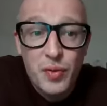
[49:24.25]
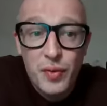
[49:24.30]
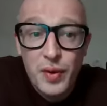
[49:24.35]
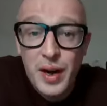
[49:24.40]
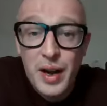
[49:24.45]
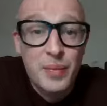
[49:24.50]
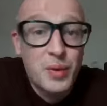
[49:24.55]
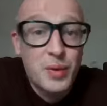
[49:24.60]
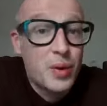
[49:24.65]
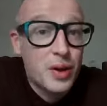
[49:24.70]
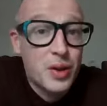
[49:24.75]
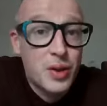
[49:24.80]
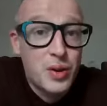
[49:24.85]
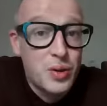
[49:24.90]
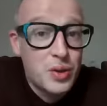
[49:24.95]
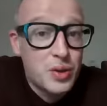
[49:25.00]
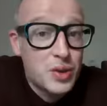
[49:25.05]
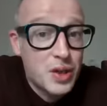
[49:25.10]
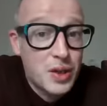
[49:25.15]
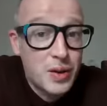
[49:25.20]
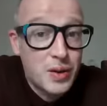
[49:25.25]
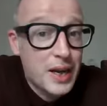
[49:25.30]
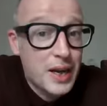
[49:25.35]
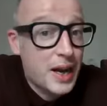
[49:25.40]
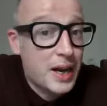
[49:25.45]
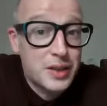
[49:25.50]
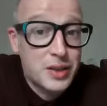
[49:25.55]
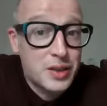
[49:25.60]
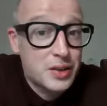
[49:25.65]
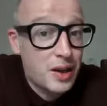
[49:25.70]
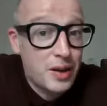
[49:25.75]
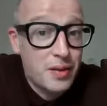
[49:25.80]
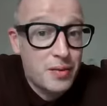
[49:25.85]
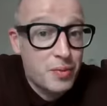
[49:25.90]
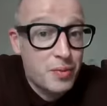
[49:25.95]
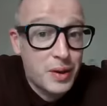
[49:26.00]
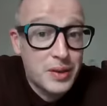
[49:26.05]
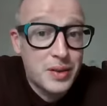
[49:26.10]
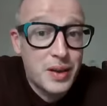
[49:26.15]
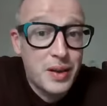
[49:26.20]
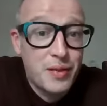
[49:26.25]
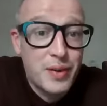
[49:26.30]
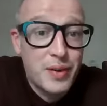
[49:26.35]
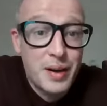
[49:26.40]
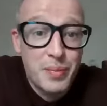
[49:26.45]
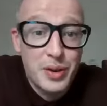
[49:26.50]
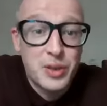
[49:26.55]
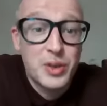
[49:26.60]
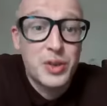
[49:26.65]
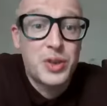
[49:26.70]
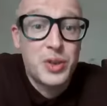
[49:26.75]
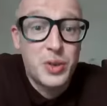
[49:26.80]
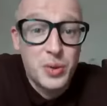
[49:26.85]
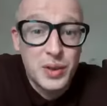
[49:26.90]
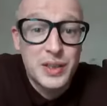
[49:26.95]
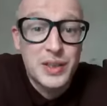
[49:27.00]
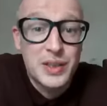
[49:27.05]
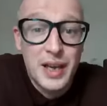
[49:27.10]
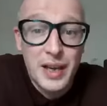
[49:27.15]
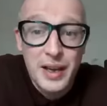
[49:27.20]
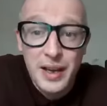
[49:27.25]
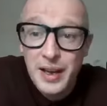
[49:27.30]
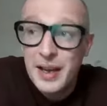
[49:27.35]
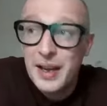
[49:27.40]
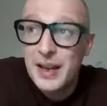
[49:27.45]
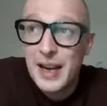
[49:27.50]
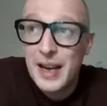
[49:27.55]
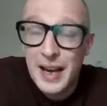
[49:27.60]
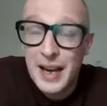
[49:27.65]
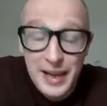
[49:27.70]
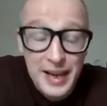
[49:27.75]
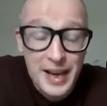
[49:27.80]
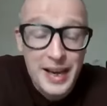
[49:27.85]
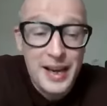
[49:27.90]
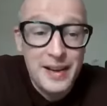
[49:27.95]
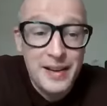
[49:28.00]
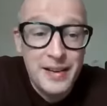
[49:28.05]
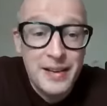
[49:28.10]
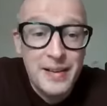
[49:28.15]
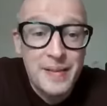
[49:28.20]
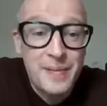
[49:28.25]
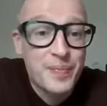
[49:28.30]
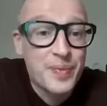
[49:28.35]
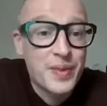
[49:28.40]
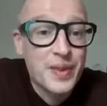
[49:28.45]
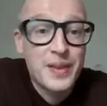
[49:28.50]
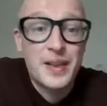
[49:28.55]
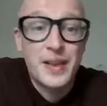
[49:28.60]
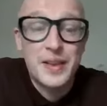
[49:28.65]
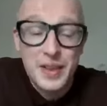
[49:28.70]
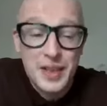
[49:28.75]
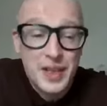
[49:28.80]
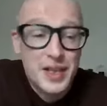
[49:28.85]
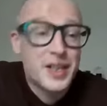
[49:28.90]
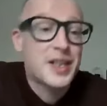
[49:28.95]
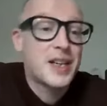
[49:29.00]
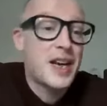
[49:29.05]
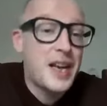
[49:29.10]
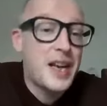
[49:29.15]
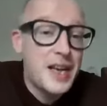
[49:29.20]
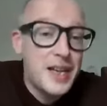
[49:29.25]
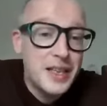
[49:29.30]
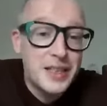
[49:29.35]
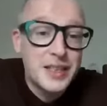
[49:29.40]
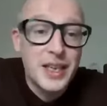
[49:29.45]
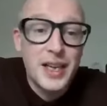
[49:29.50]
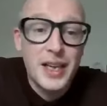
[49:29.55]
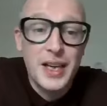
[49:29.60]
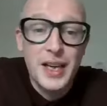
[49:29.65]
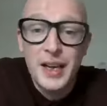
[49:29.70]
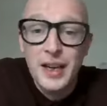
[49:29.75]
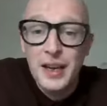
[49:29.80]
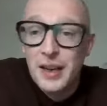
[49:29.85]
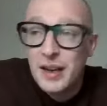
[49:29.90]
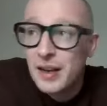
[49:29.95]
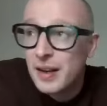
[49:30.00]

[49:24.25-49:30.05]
And I'm not a huge cask strength whiskey fan, but it just shows that, again, this crazy,